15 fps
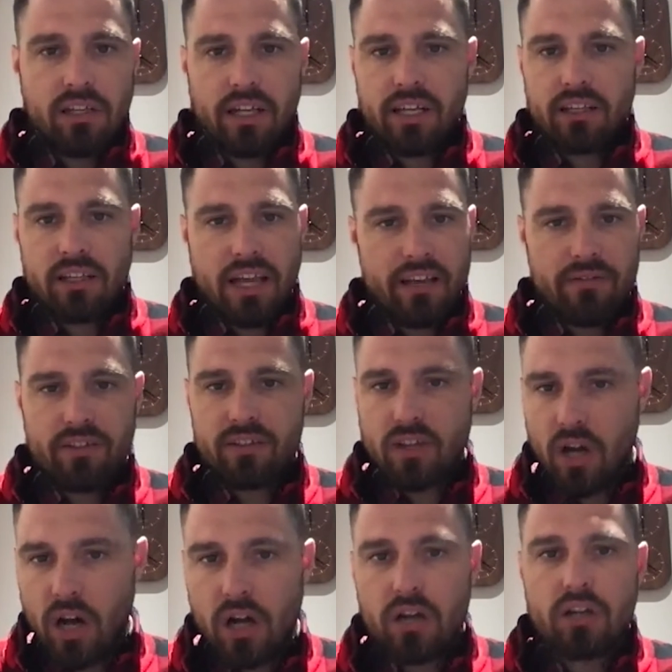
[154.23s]
Like, life is
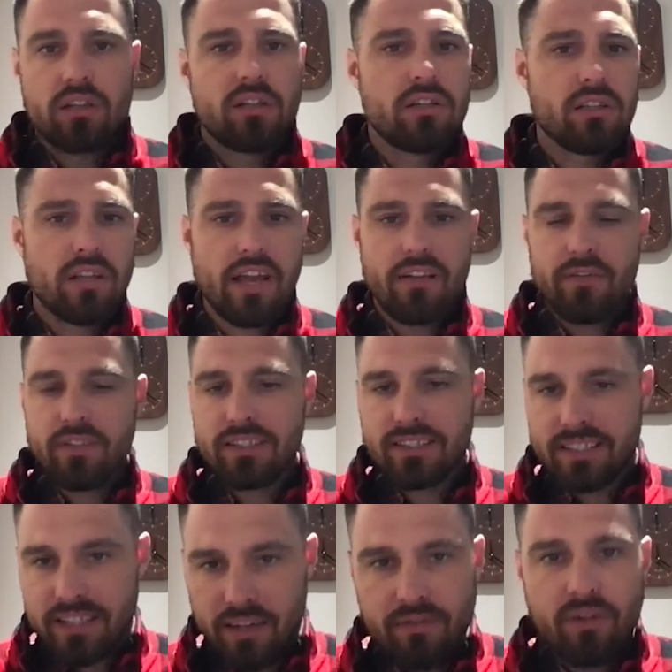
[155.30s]
hard. Life is
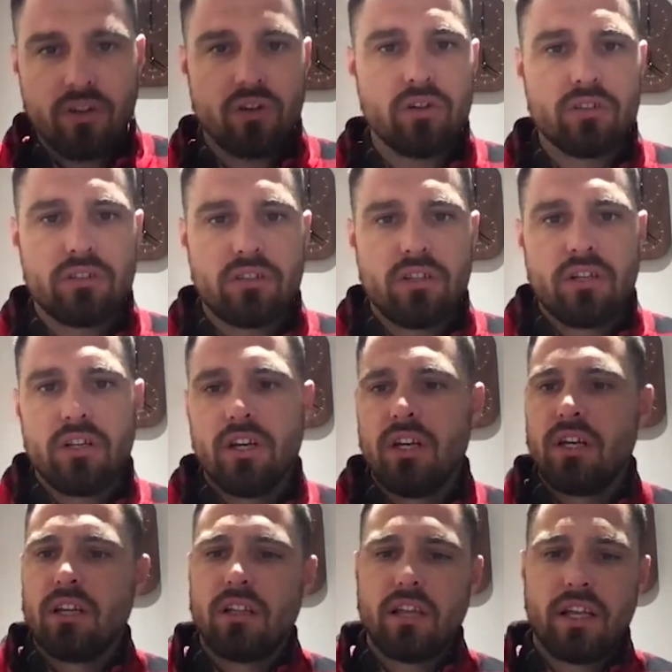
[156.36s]
difficult.
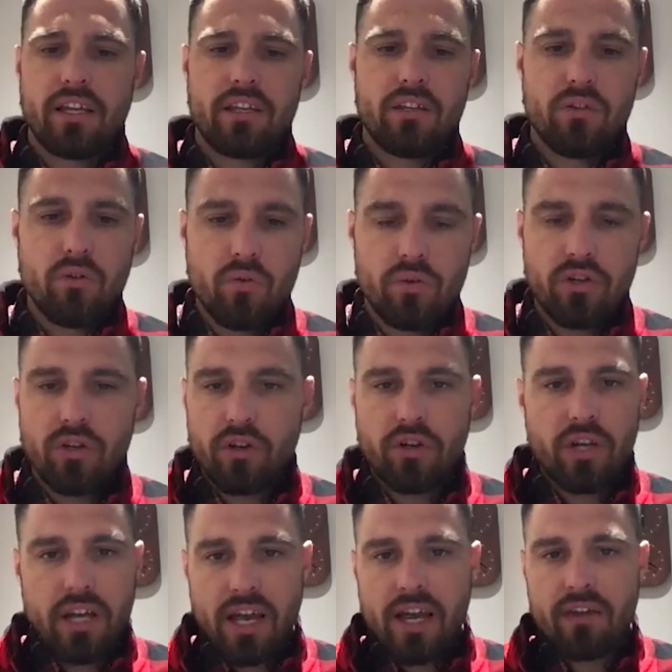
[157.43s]
Like, you're
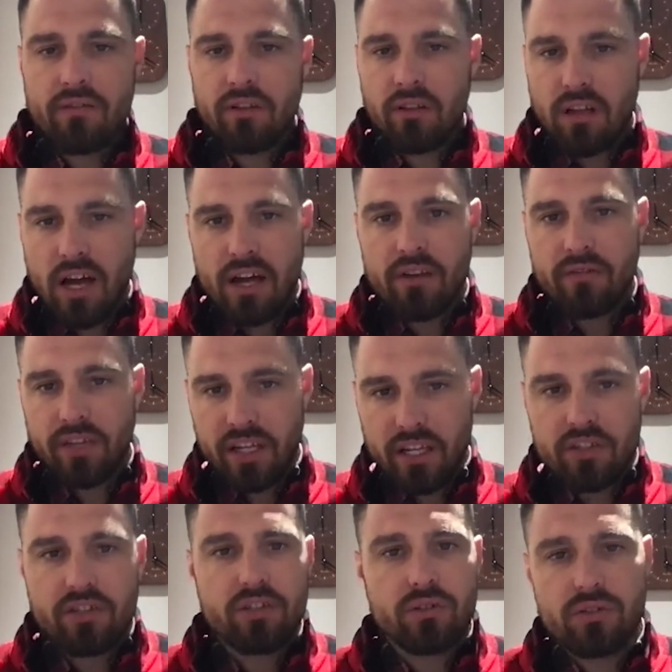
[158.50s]
going to have a lot of
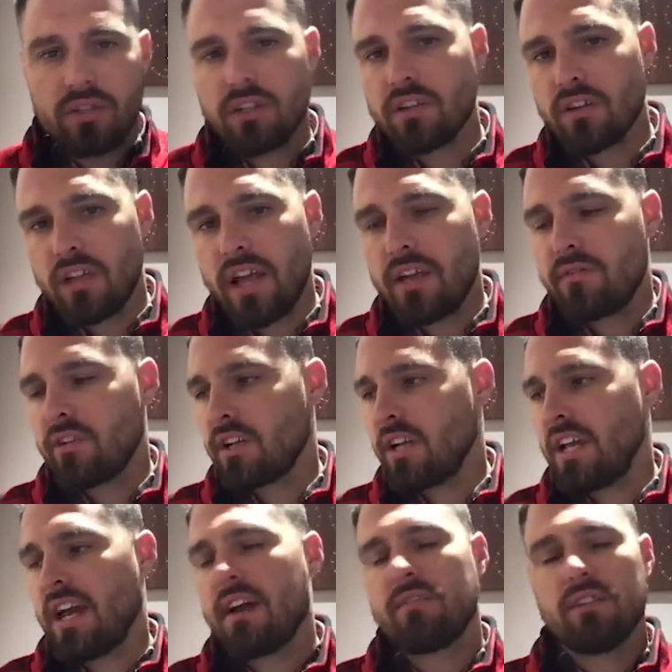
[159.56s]
issues in your life. You're
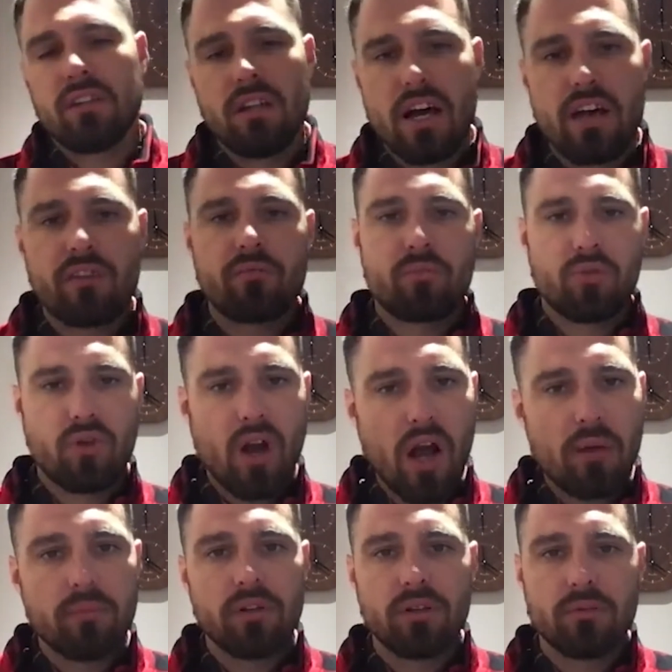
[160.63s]
going to have a lot of
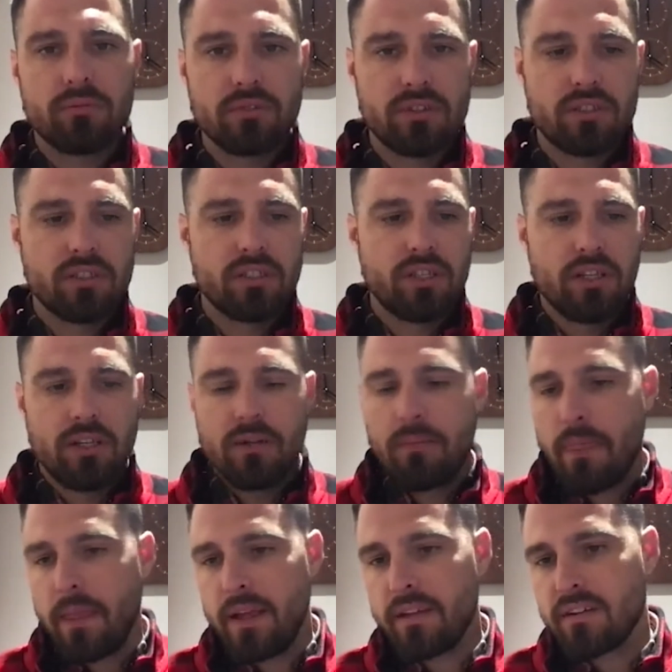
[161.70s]
problems
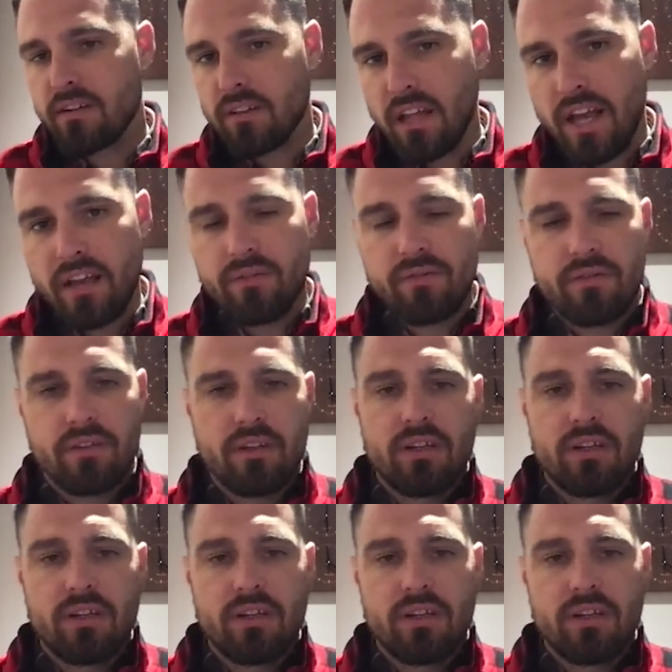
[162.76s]
in your life.